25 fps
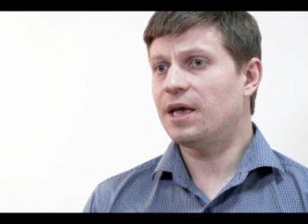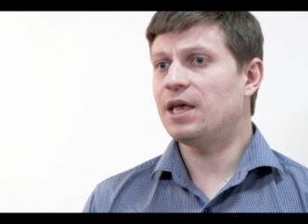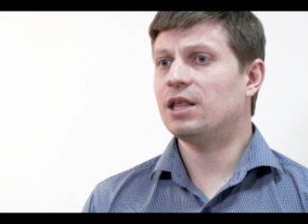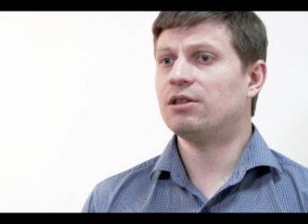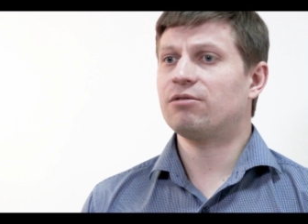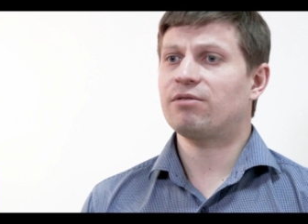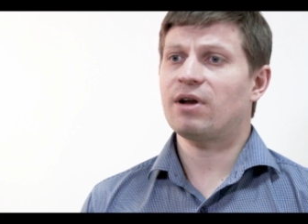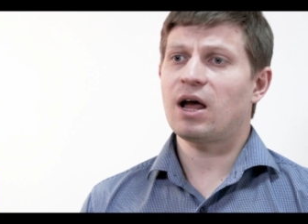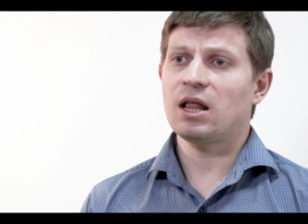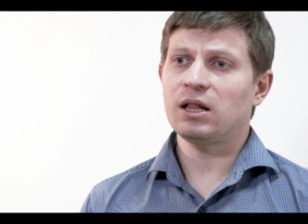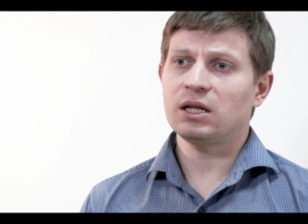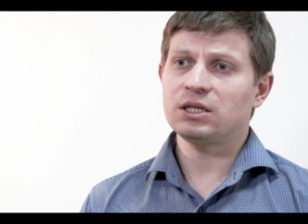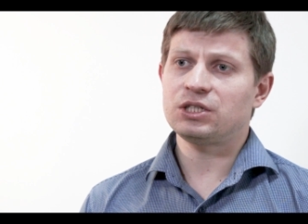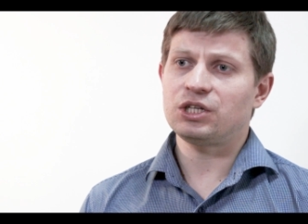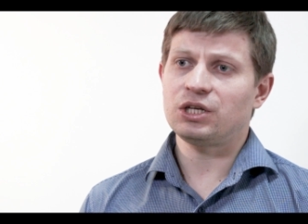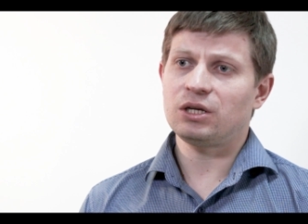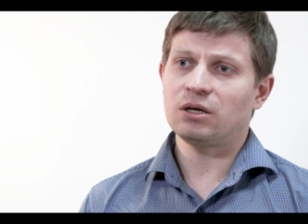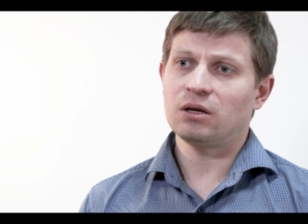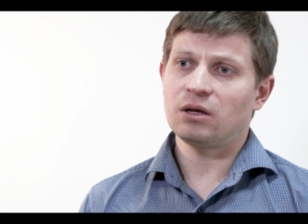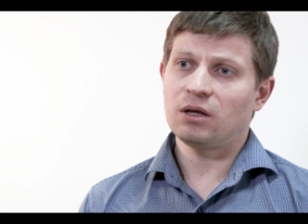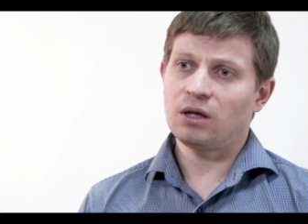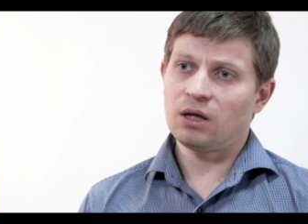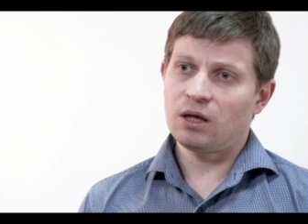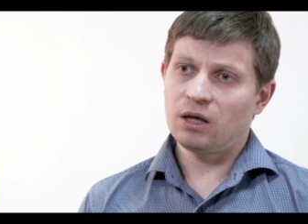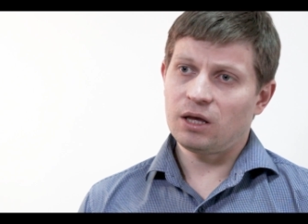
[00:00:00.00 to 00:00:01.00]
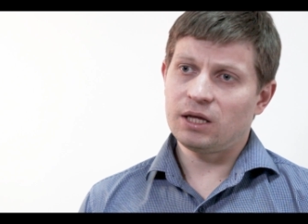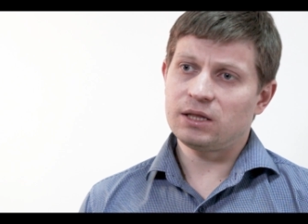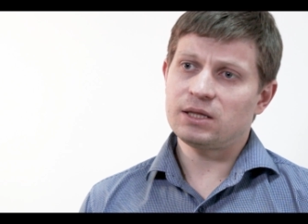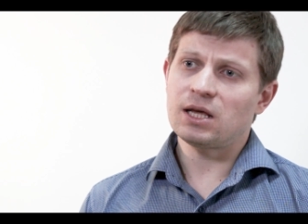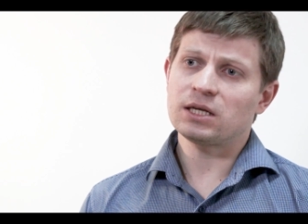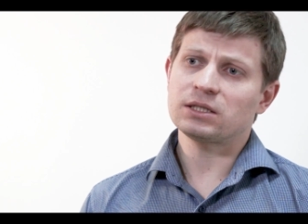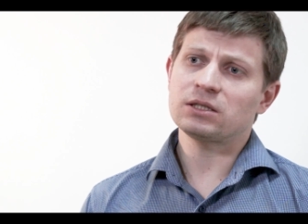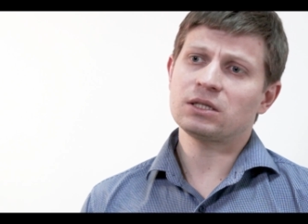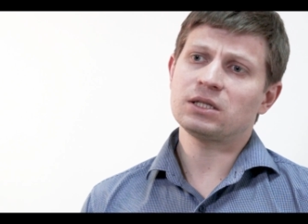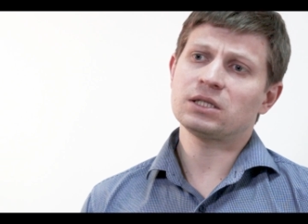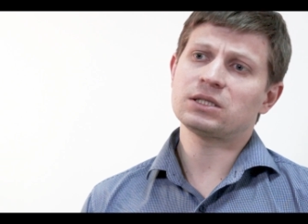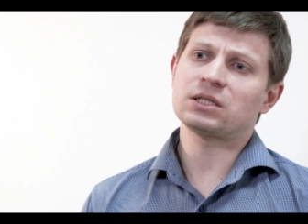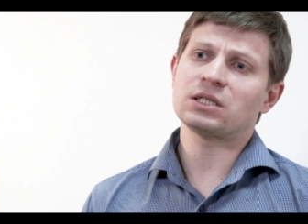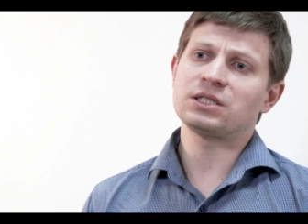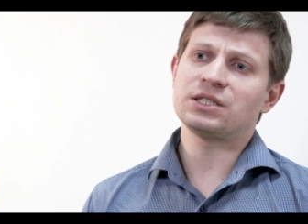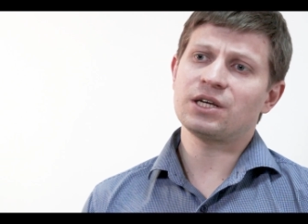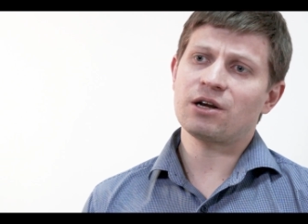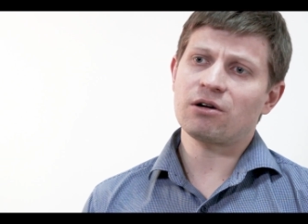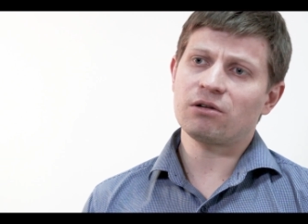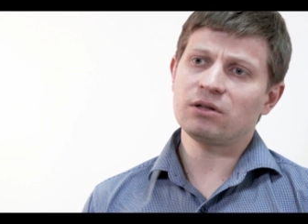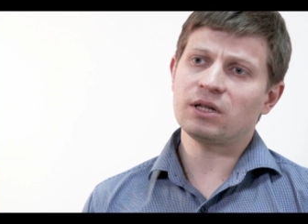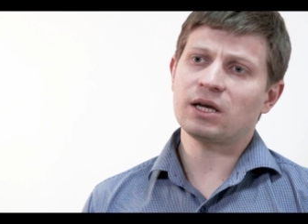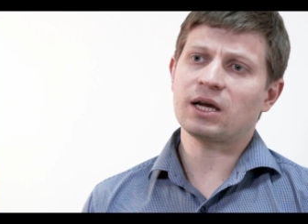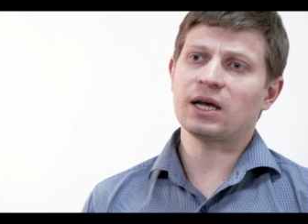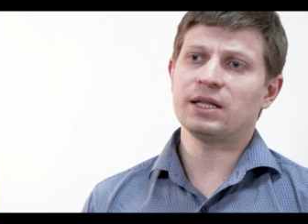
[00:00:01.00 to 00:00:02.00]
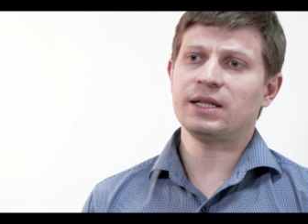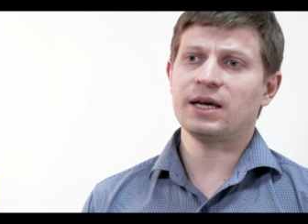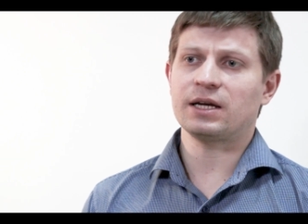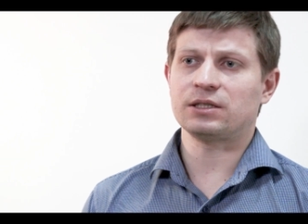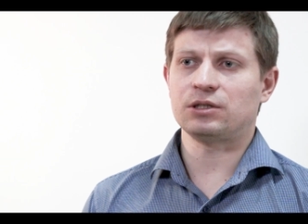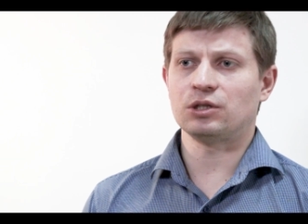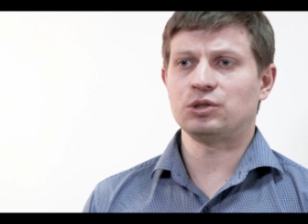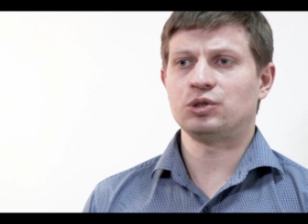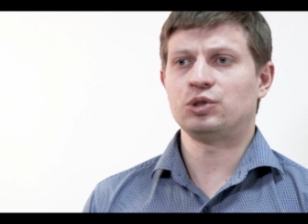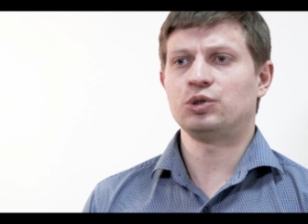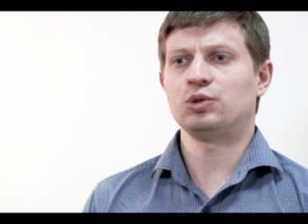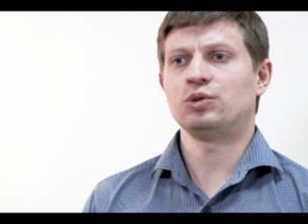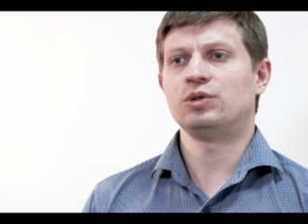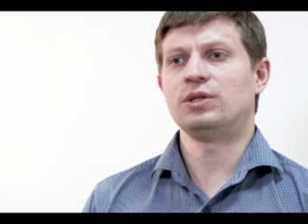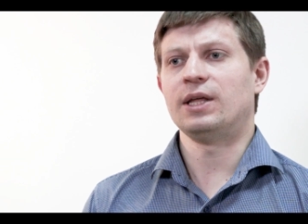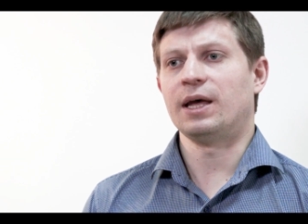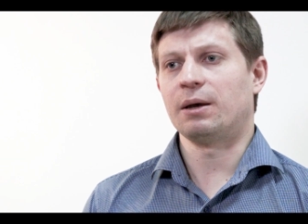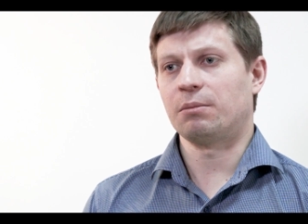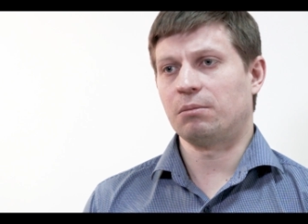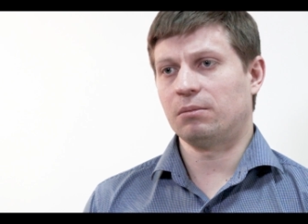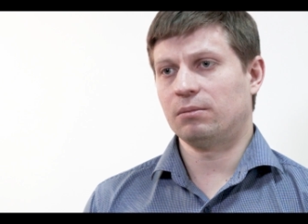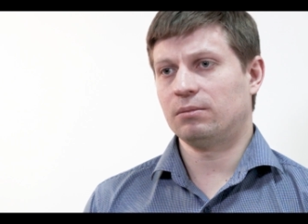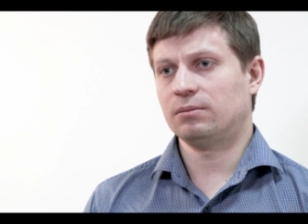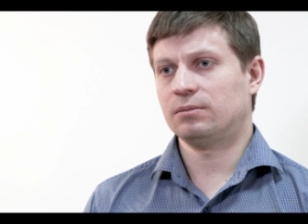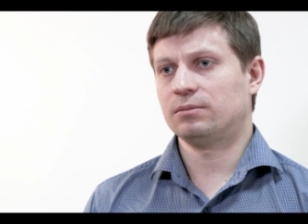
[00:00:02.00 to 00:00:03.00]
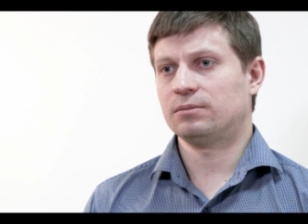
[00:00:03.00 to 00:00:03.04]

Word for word: In reality, it doesn't necessarily connect it to them.